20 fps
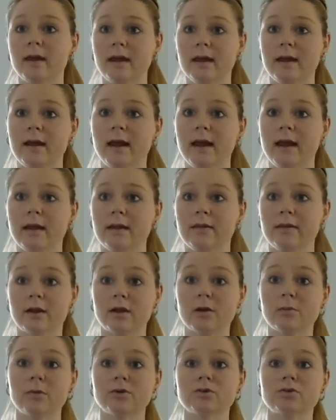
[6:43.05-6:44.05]
and
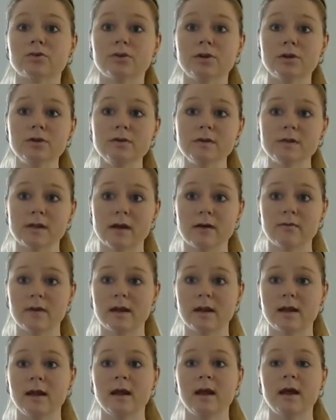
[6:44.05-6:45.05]
the commercial use of
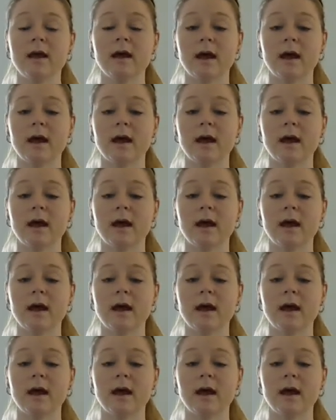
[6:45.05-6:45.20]
it,